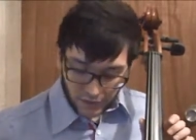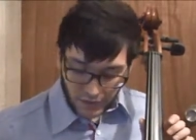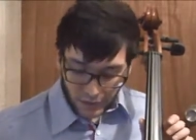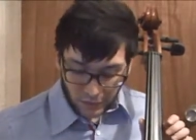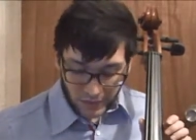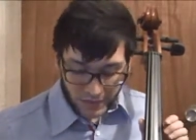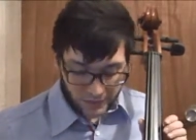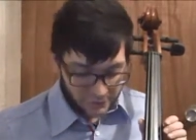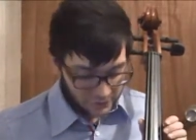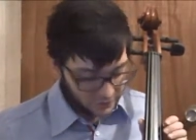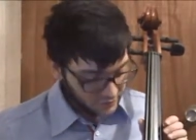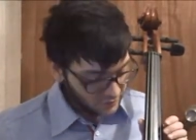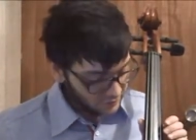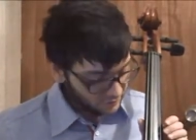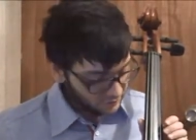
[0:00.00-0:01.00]
Now
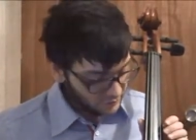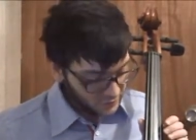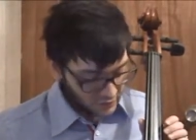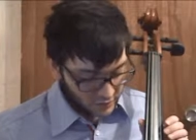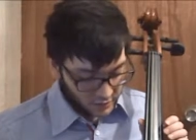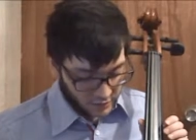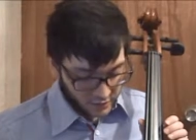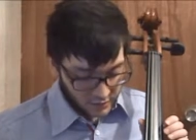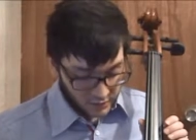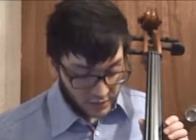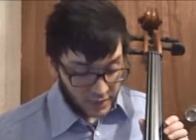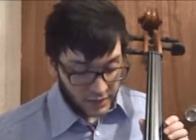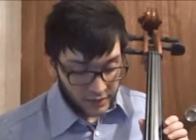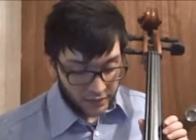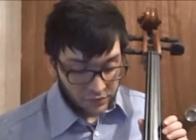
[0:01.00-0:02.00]
life, a
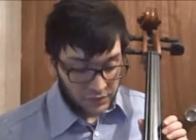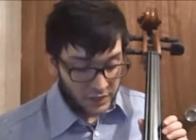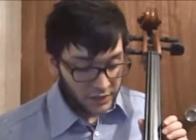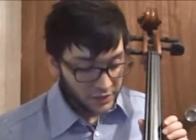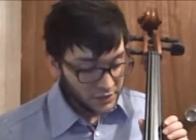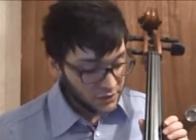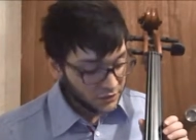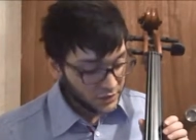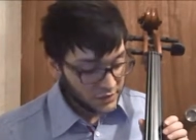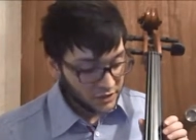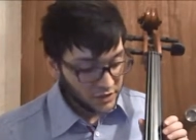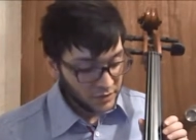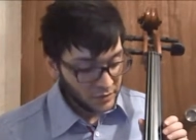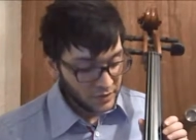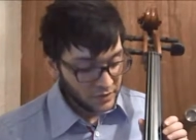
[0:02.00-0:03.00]
lot like a finely tuned
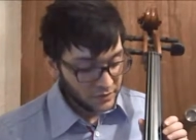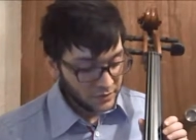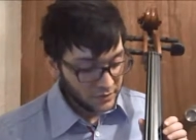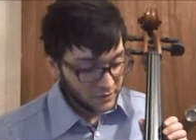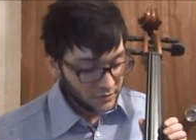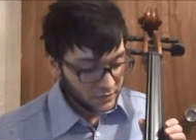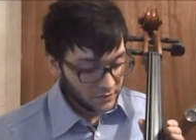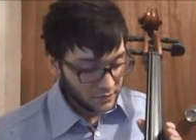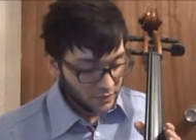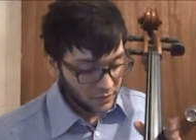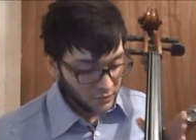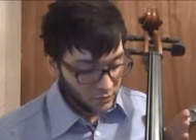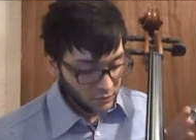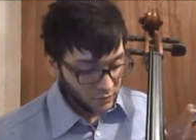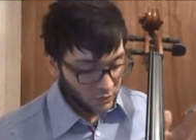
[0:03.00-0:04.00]
instrument,
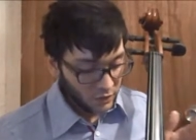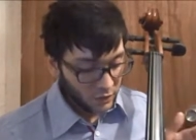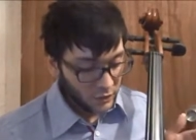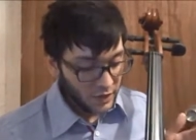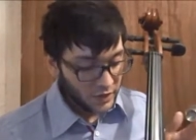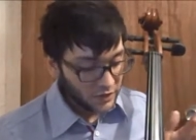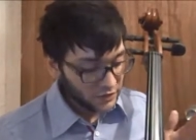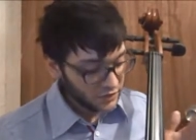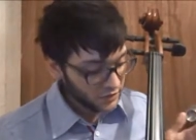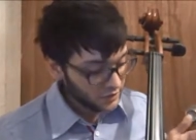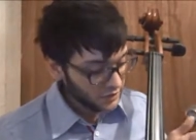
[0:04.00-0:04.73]
requires